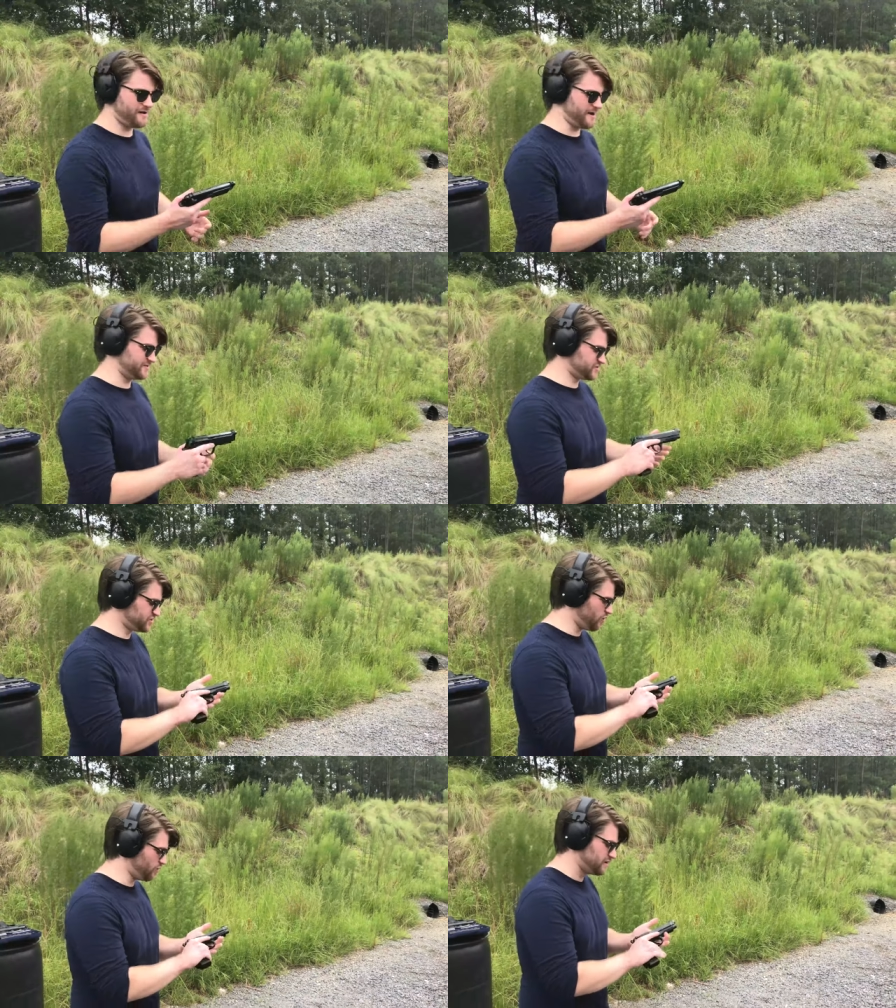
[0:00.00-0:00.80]
All right,
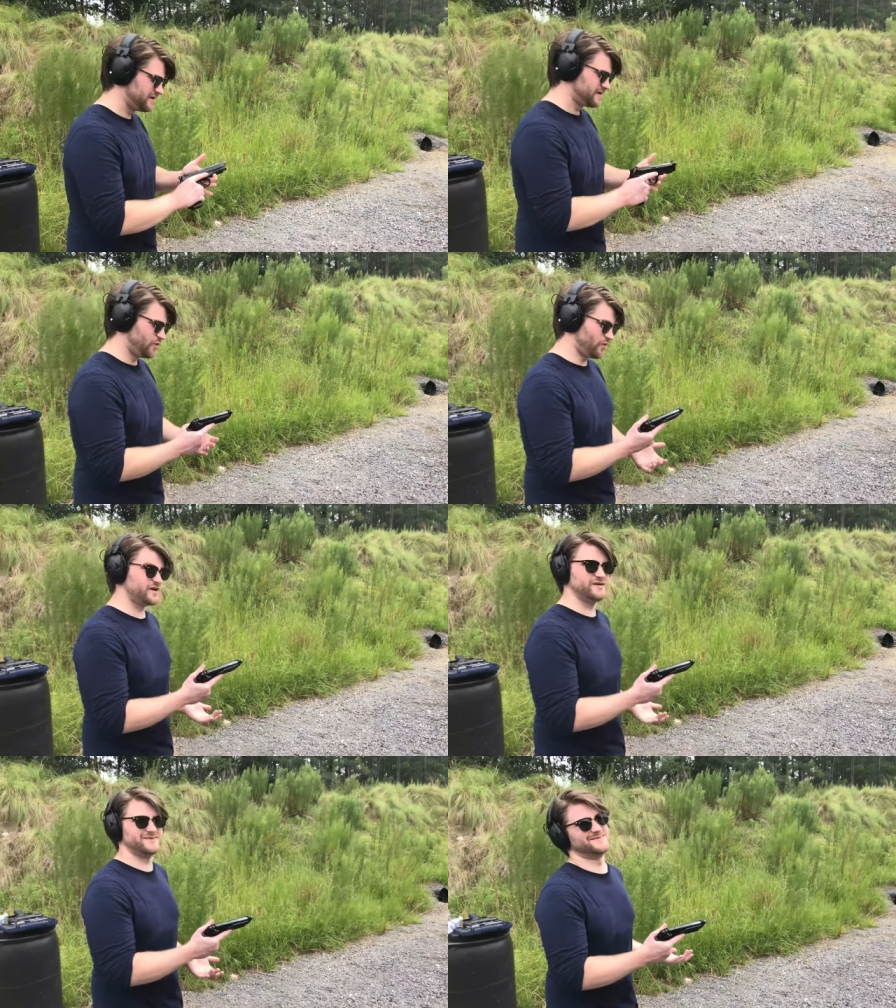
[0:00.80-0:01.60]
so we're
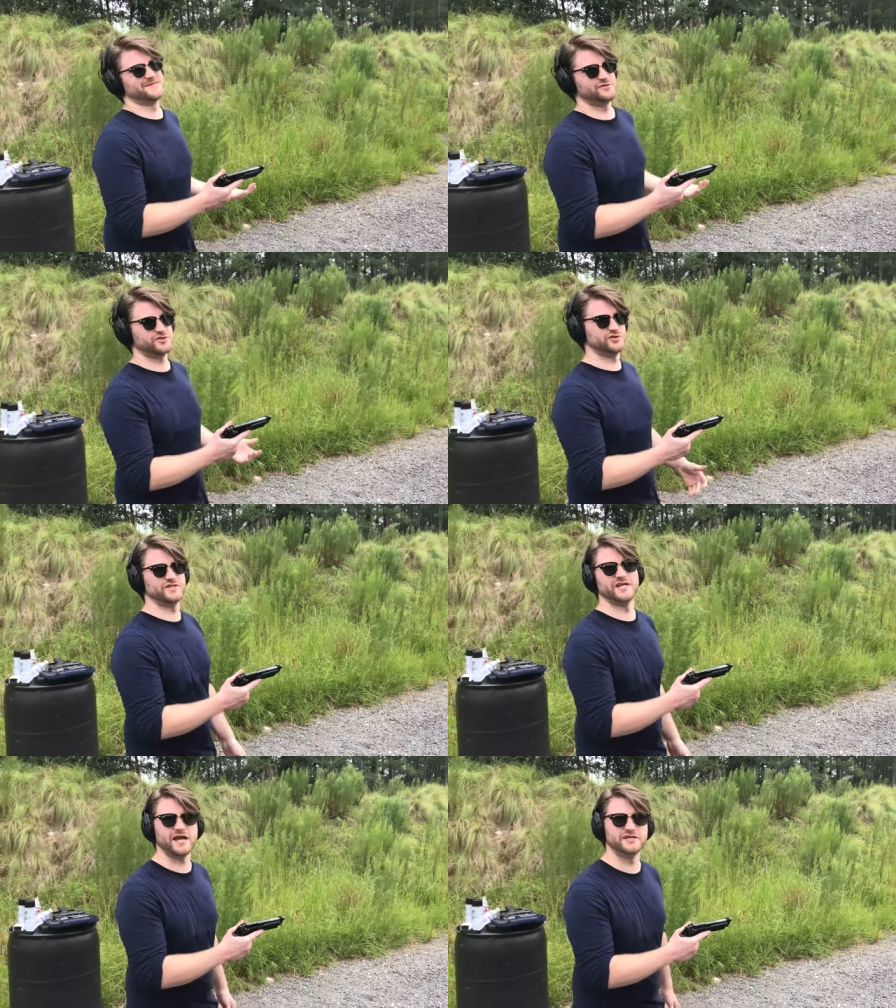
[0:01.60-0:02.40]
going to shoot
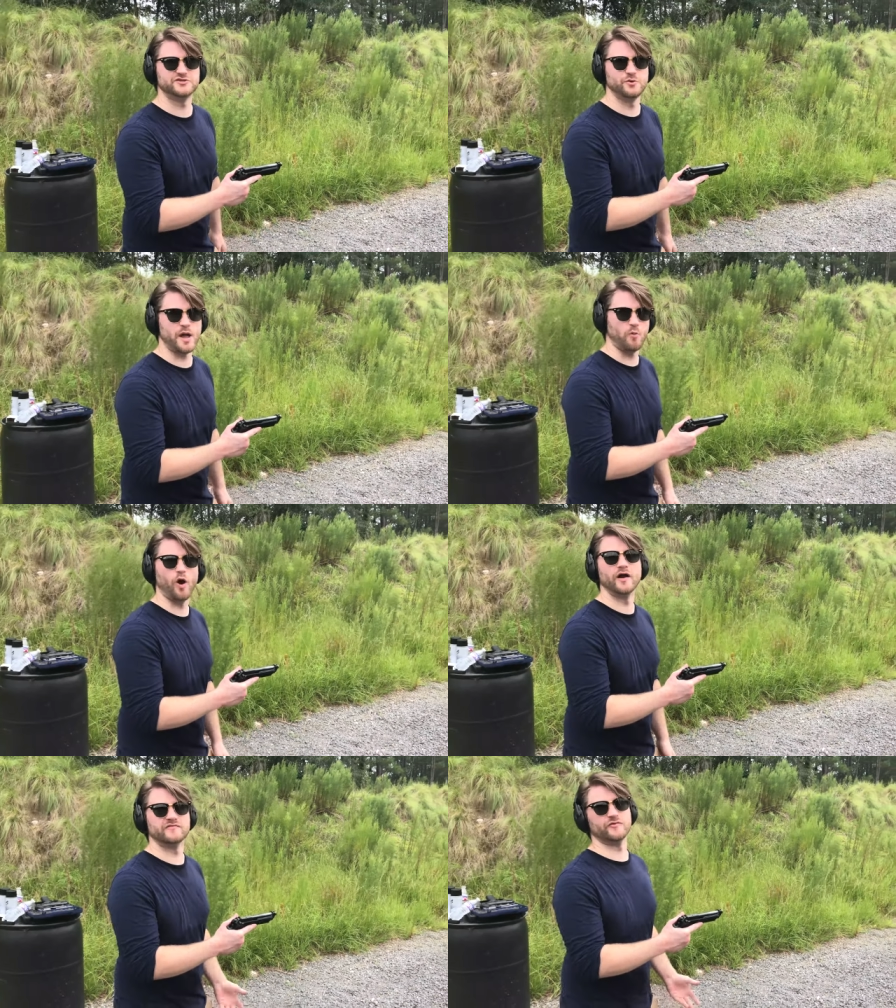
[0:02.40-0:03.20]
the
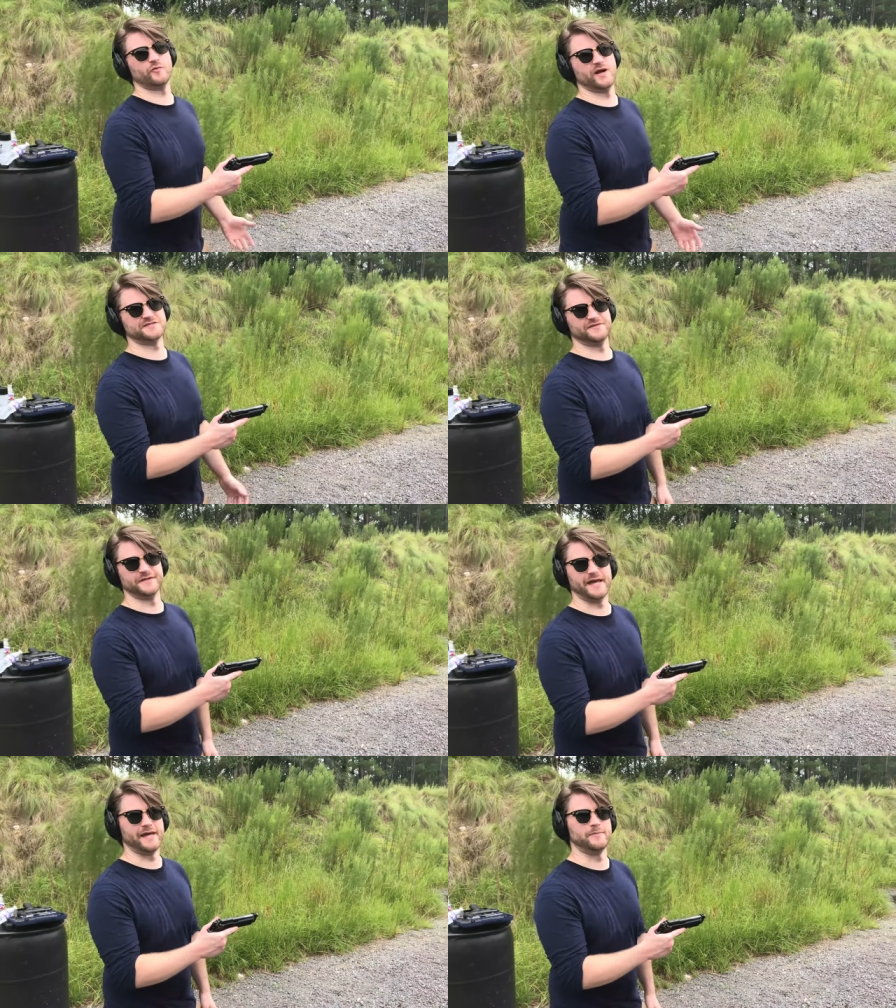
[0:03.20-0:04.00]
92A1 for the rest of
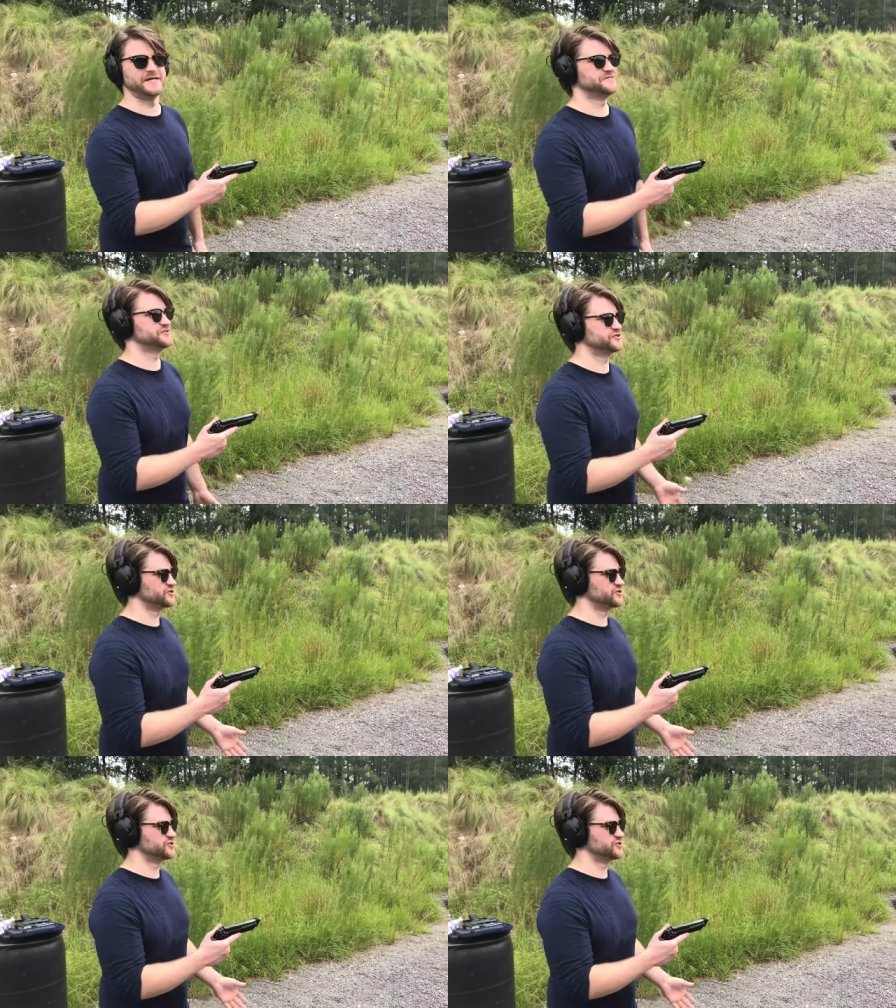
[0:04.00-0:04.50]
the day because it's